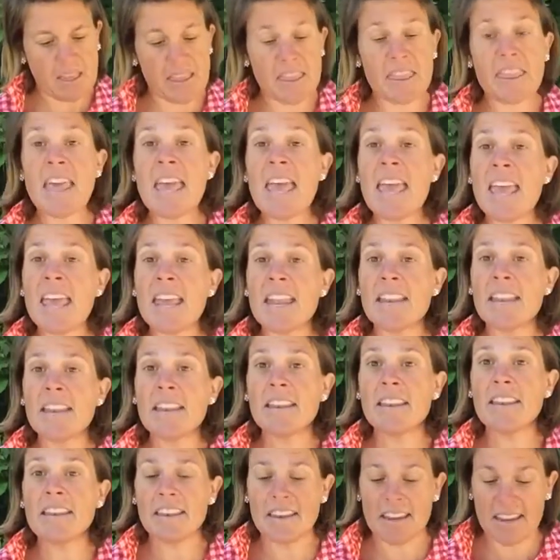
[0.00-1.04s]
Then,
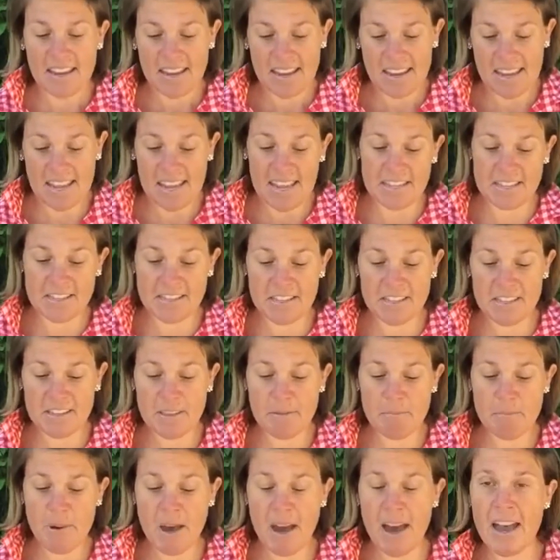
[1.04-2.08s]
into the
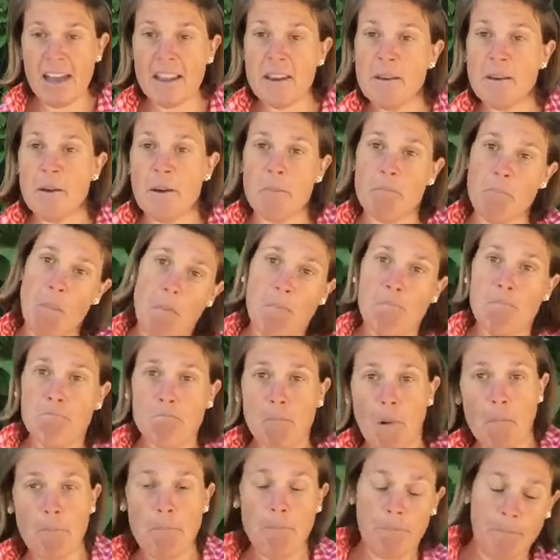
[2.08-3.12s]
mud, bump,
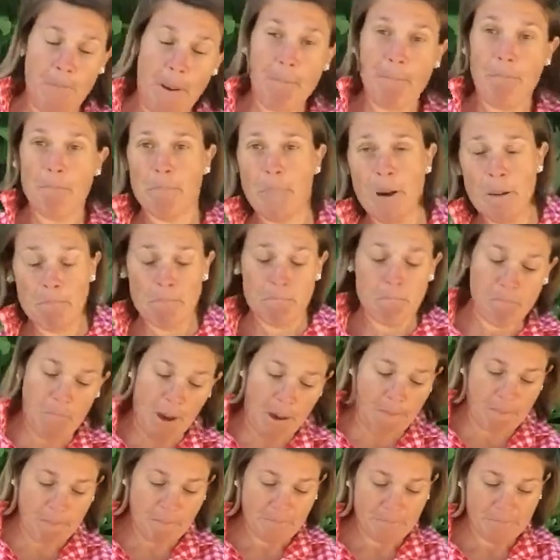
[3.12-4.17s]
bump, bump, bump,
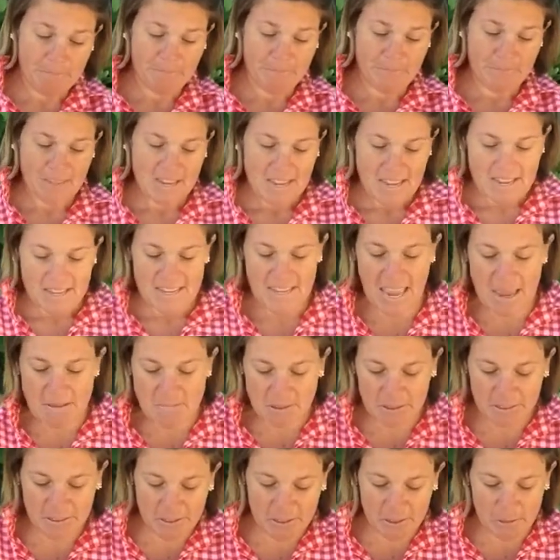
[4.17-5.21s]
bump, came
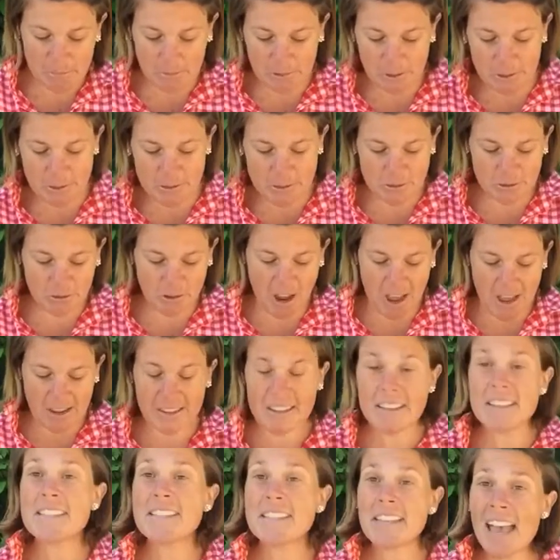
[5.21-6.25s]
the Little Blue Truck
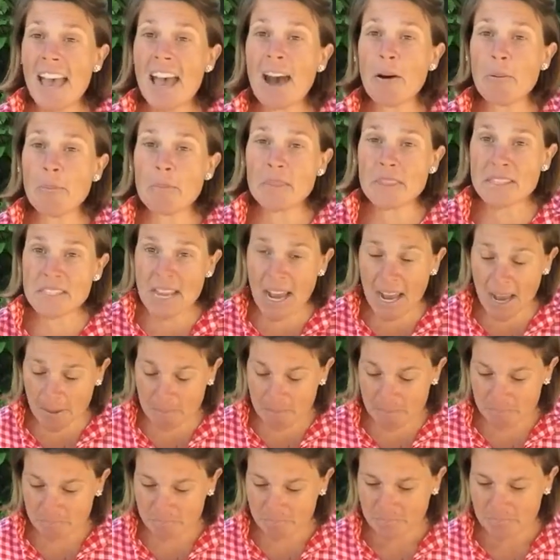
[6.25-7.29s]
to help the
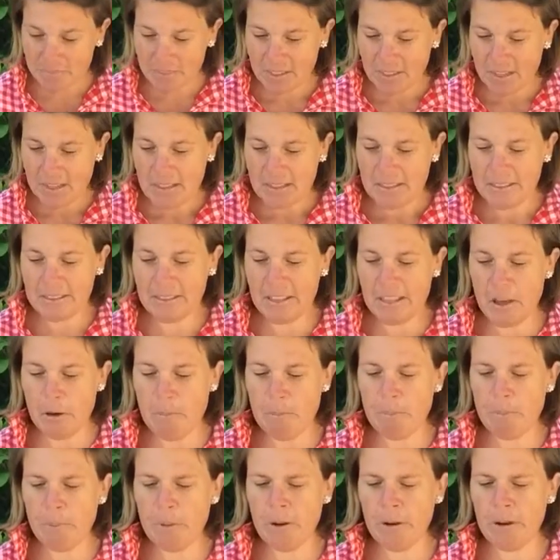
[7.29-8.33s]
dump. Little
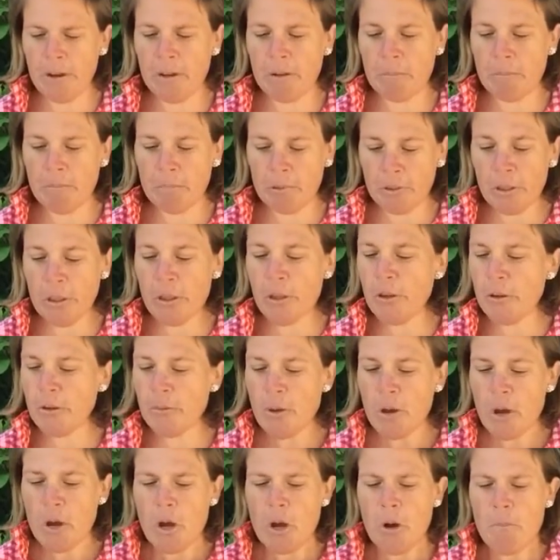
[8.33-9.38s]
Blue
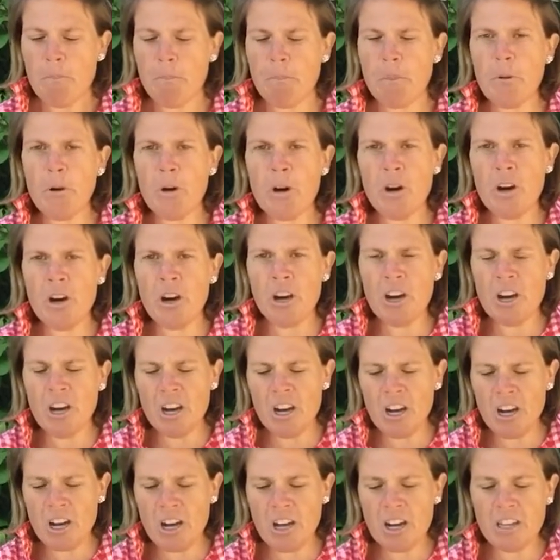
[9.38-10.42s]

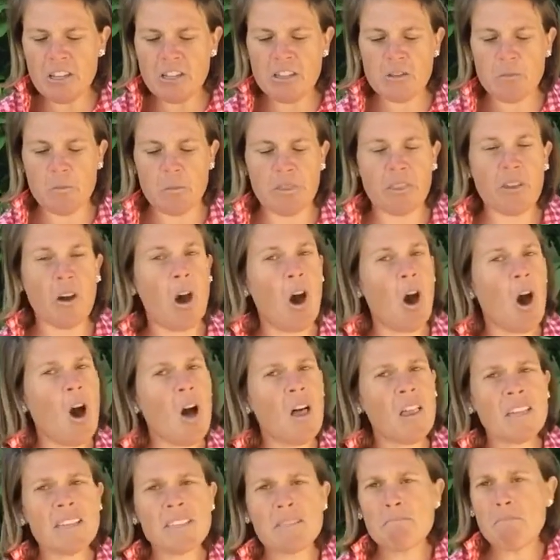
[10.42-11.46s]
pushed with all
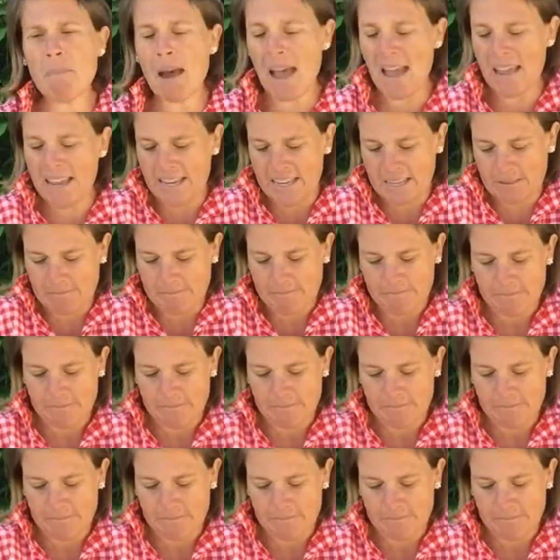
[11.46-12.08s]
his might.